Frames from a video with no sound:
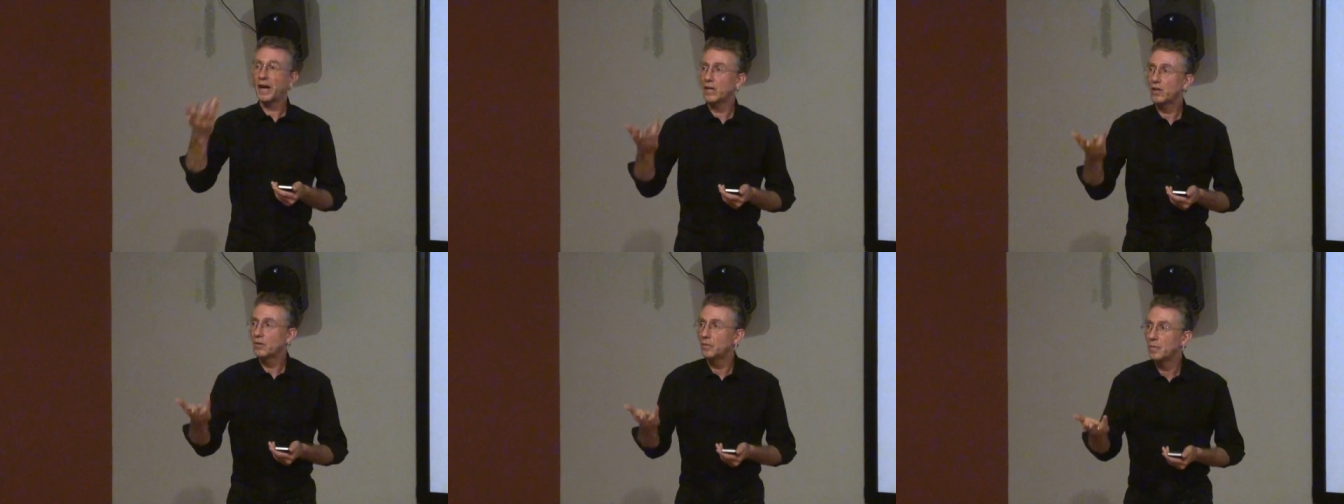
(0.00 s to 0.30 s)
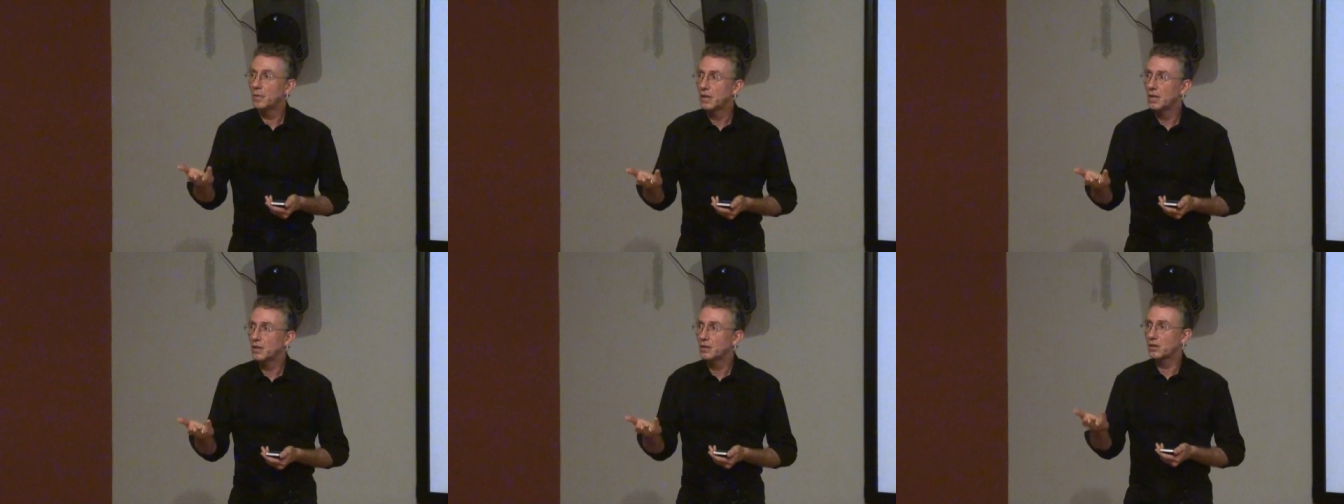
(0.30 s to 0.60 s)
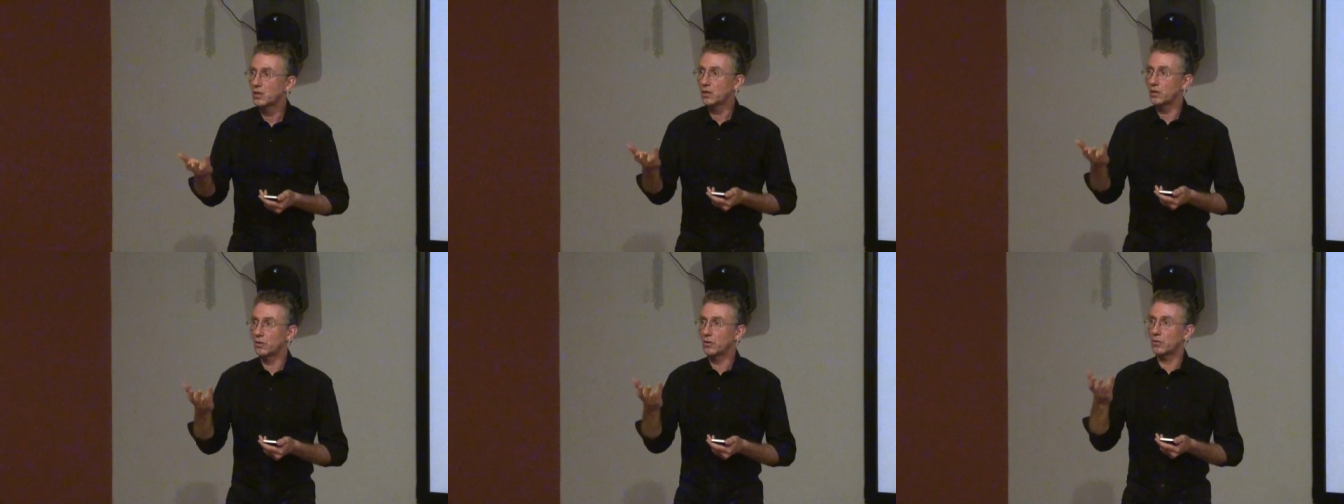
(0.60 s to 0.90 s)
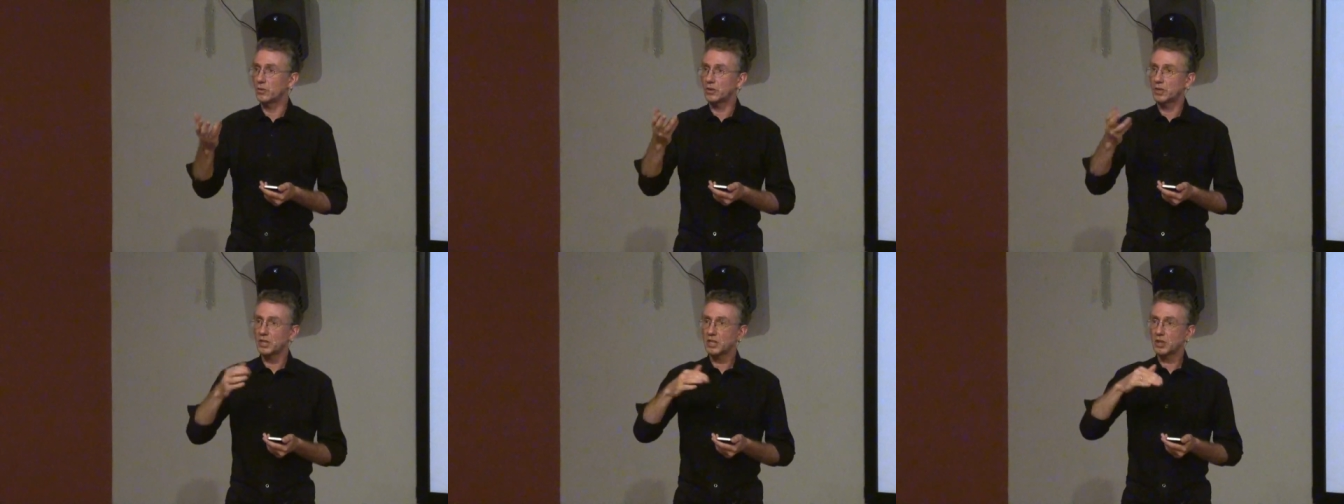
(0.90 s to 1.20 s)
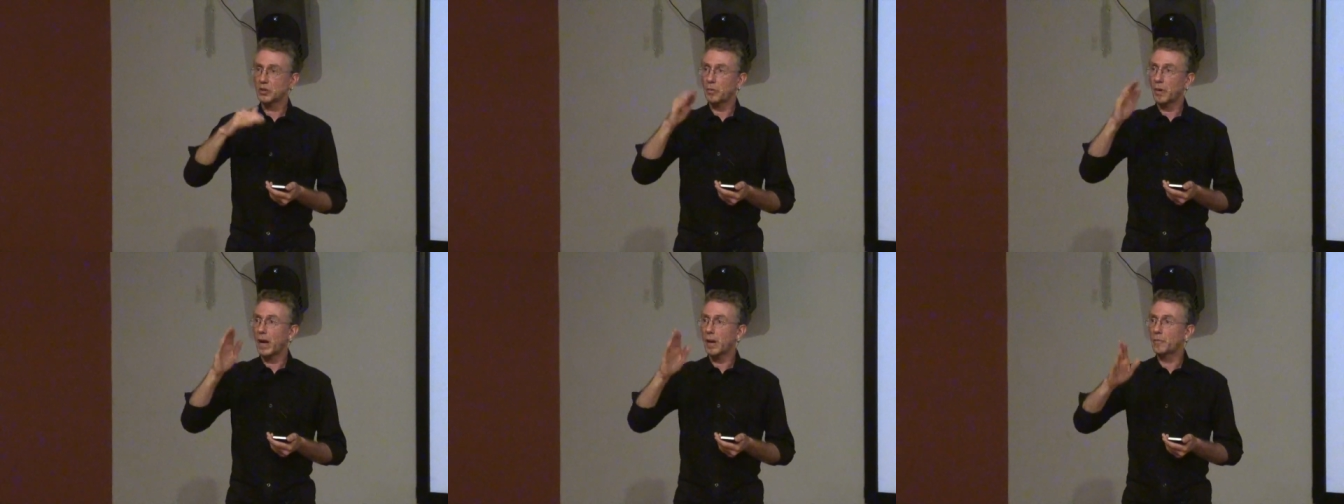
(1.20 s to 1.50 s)
invited me
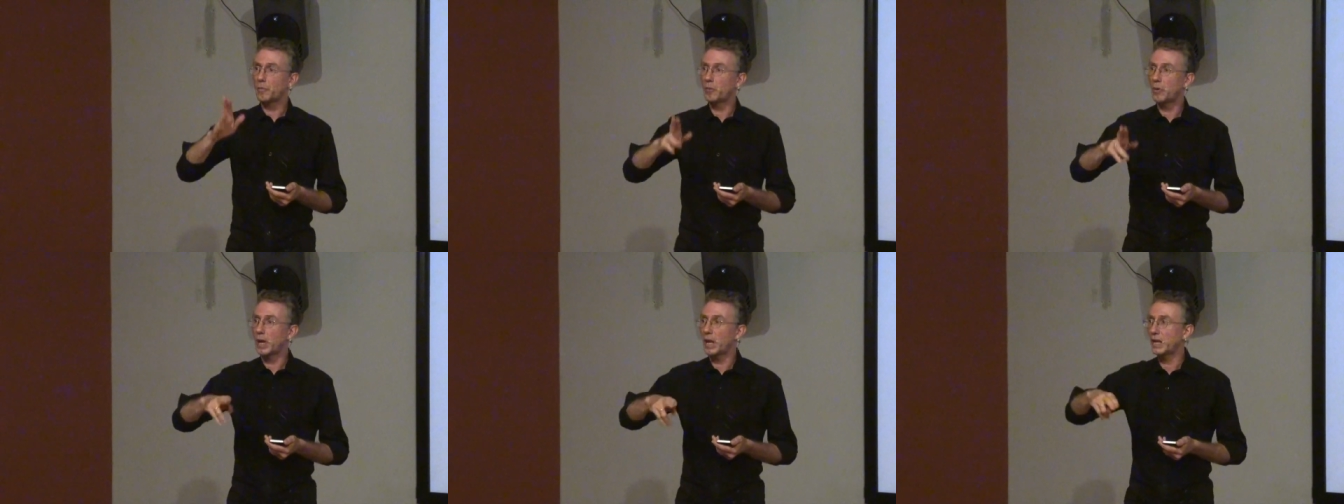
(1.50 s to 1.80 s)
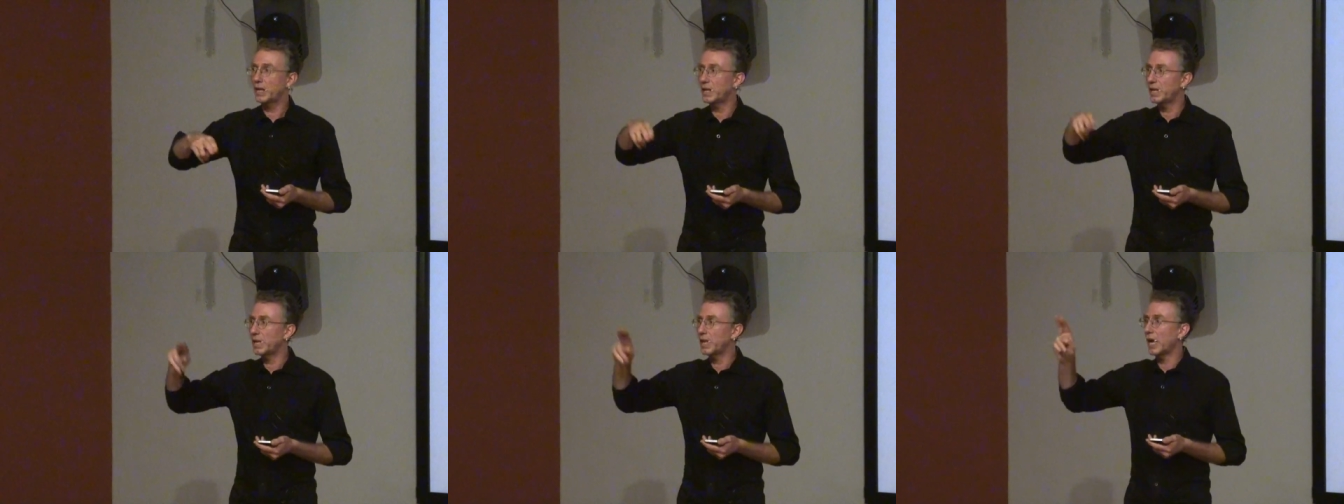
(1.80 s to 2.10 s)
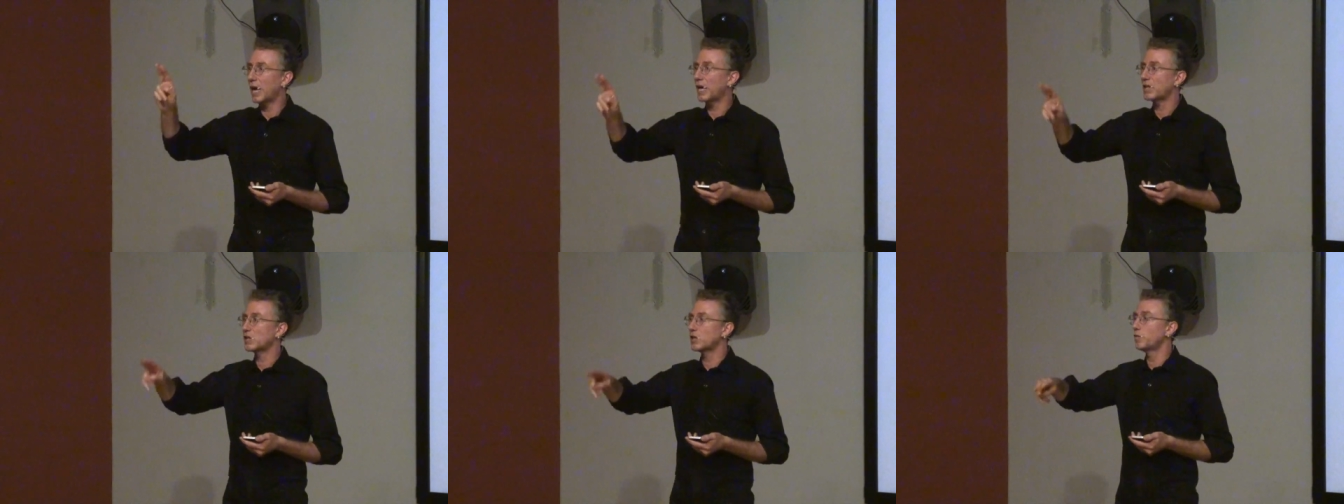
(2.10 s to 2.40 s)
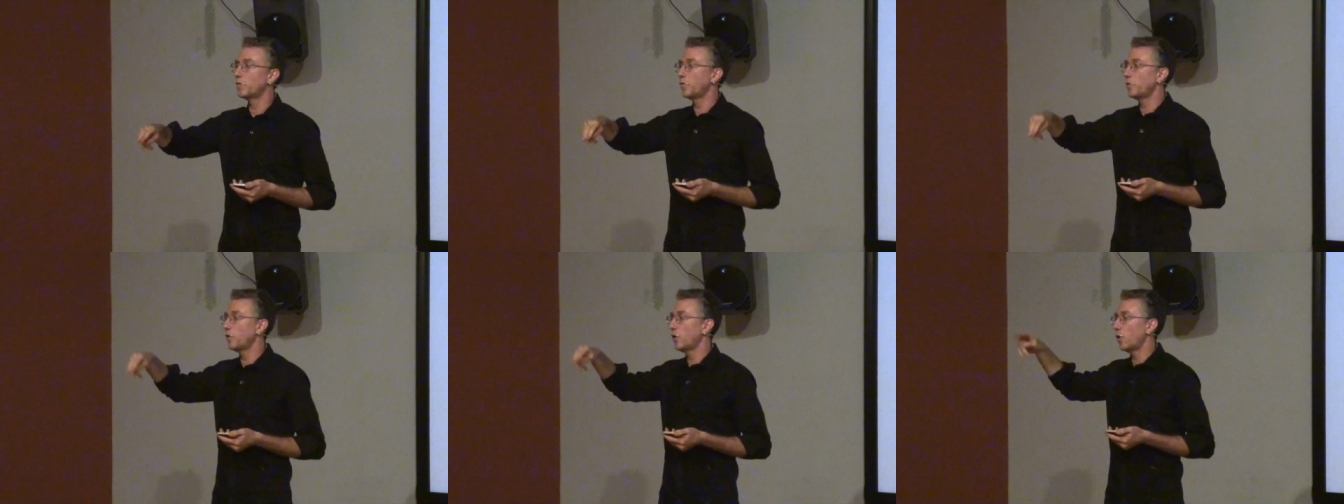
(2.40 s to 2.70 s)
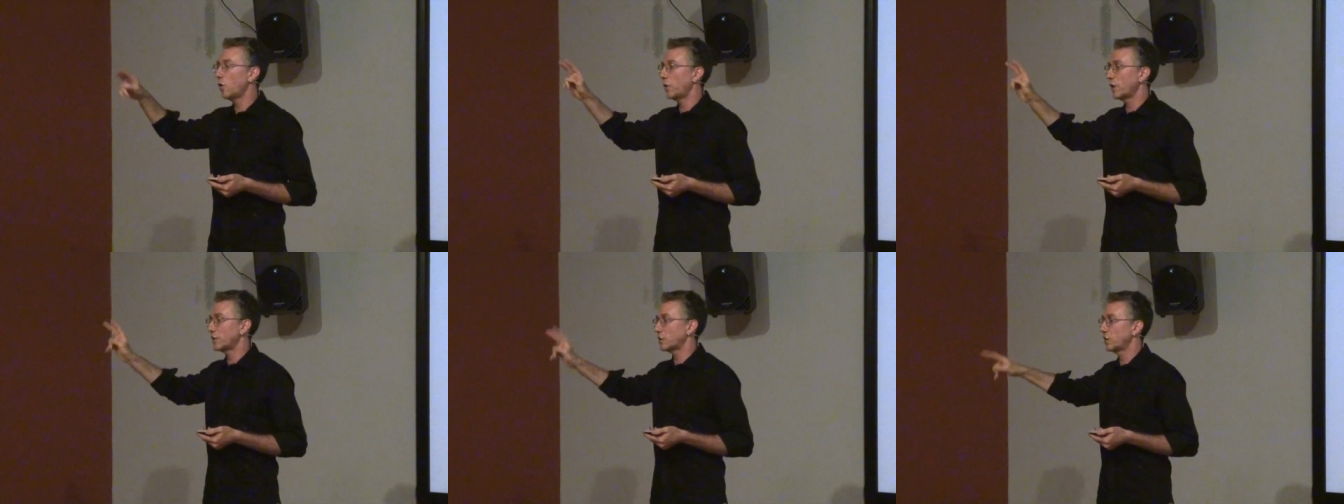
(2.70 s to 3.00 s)
to describe reality as a
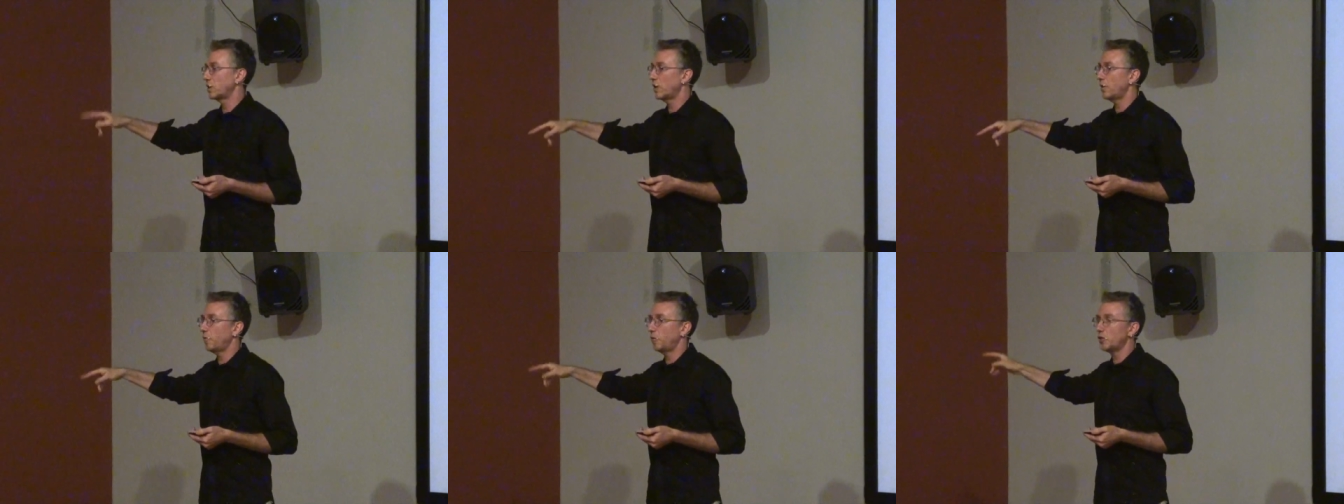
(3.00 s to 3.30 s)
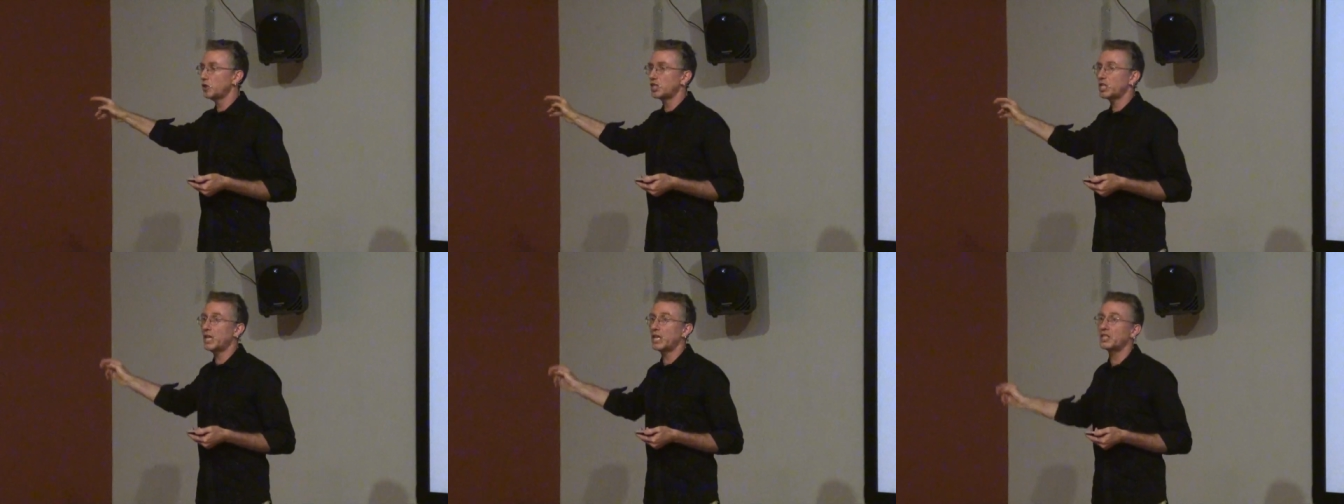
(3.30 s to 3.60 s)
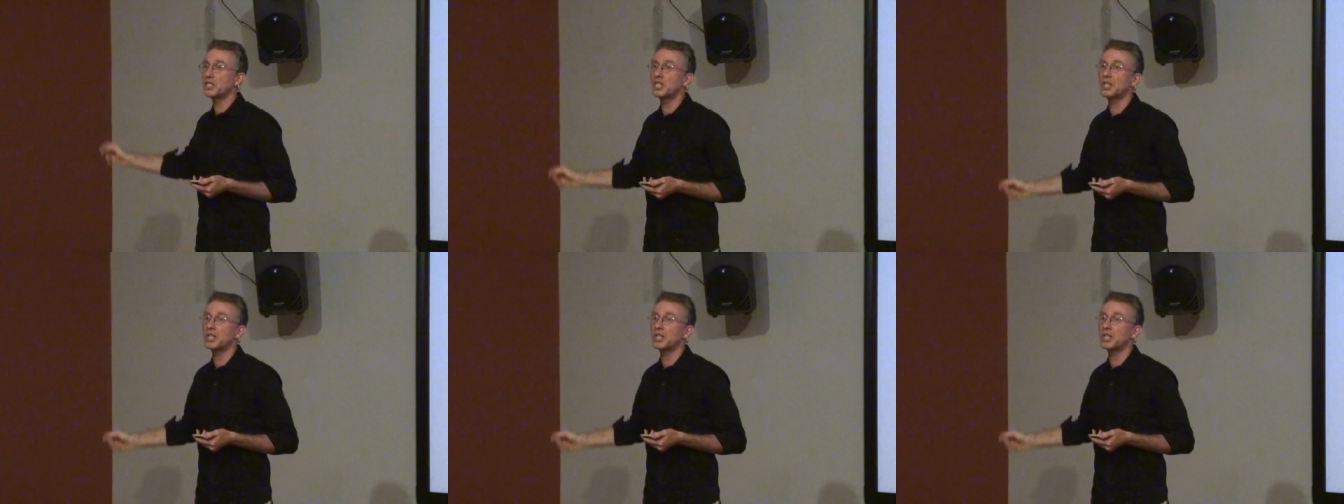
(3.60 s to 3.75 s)
flow, as an ever